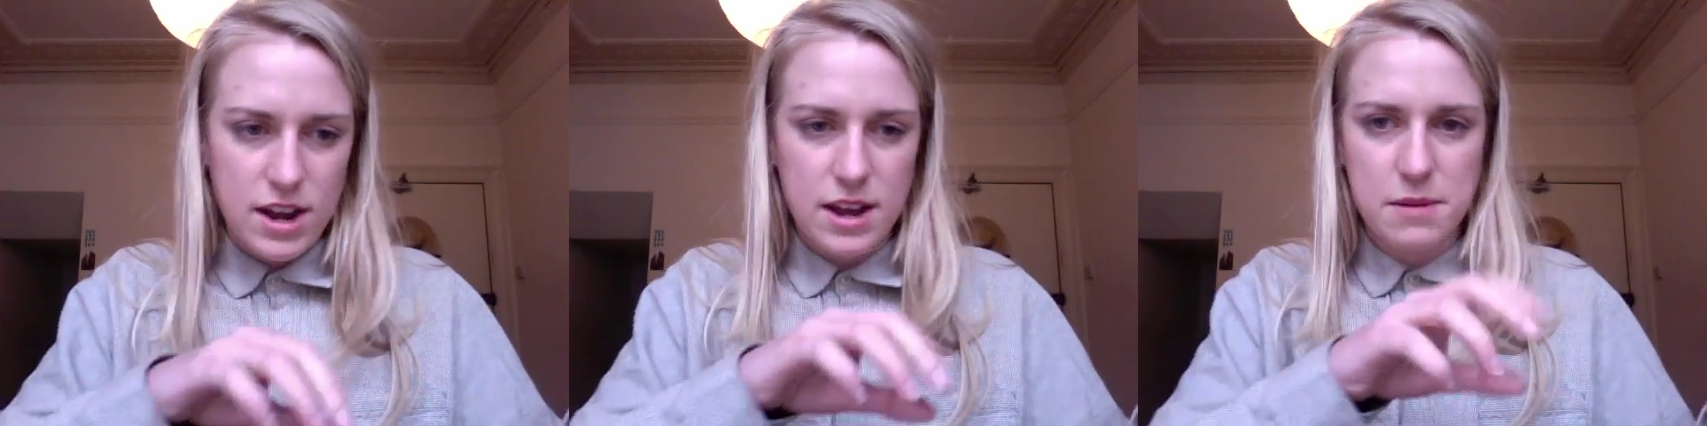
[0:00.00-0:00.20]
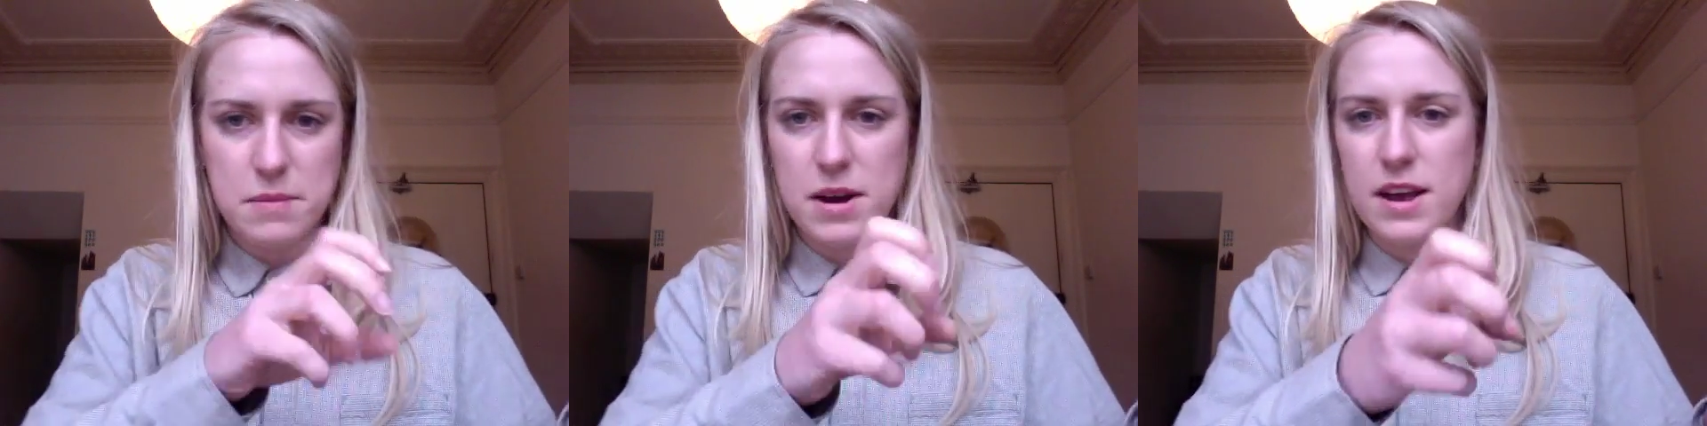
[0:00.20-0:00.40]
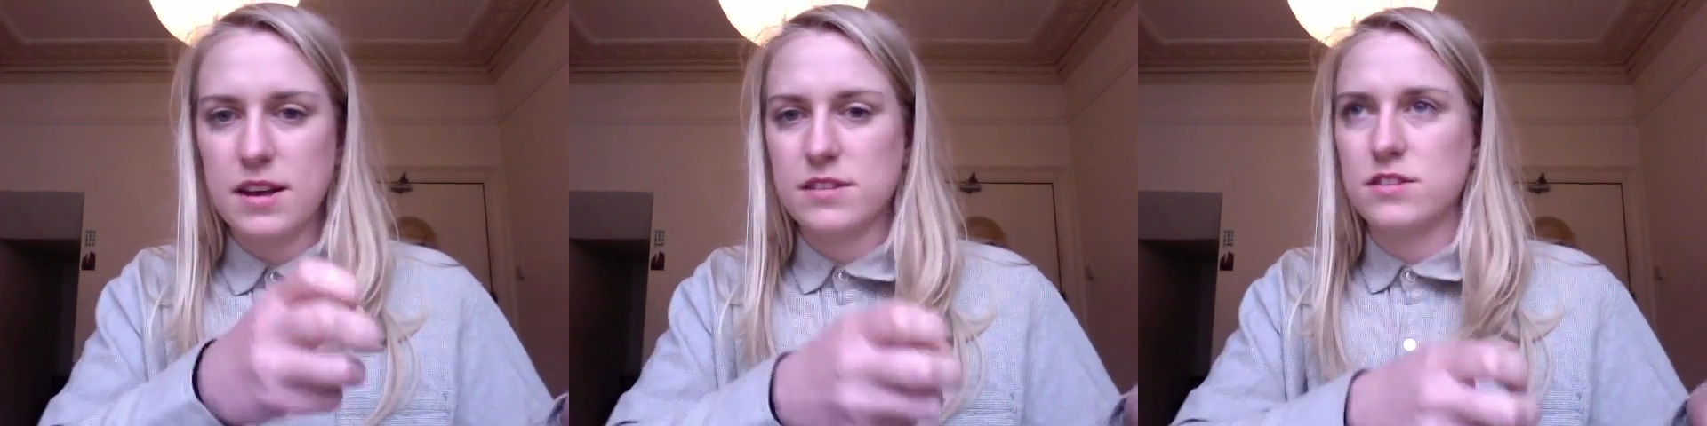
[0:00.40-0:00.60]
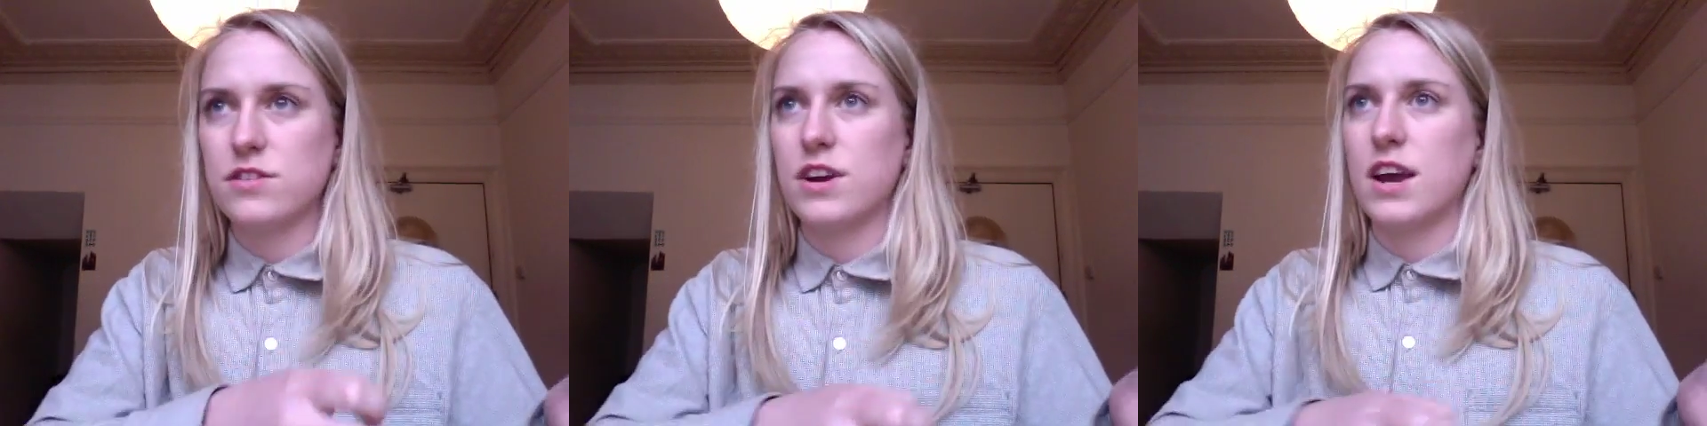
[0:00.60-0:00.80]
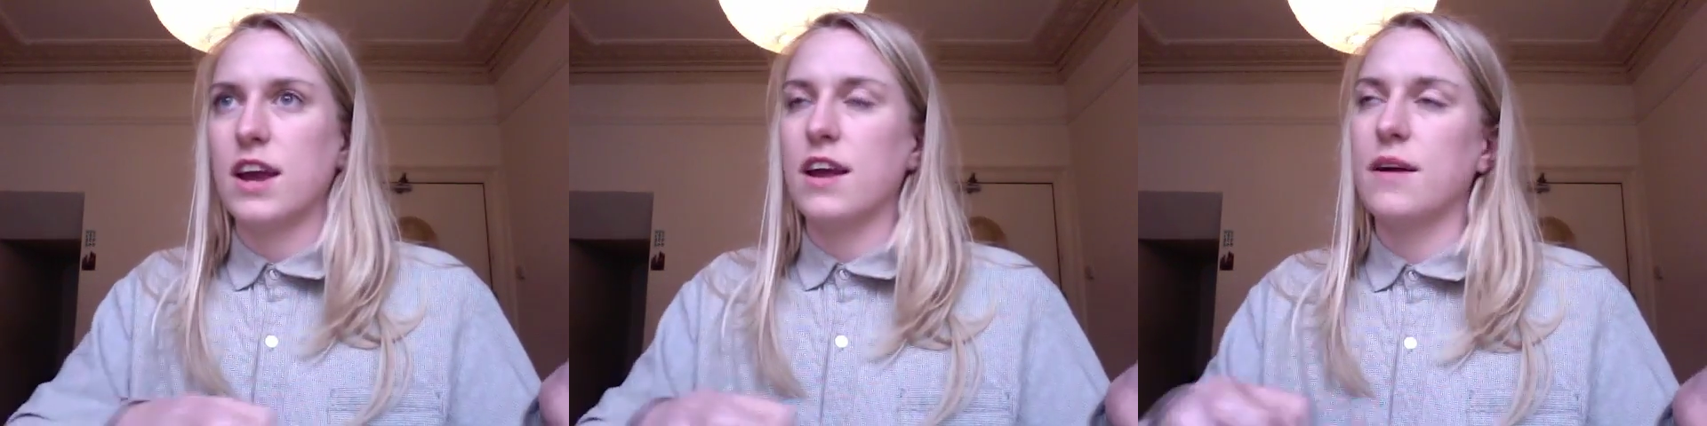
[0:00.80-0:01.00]
and my
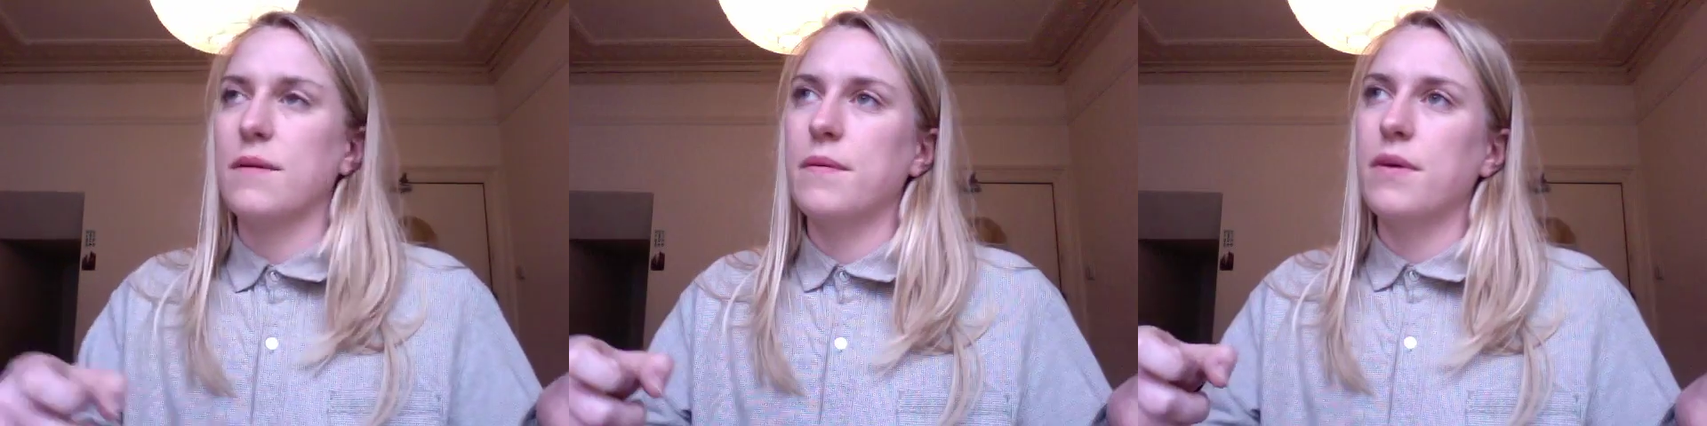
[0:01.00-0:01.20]
history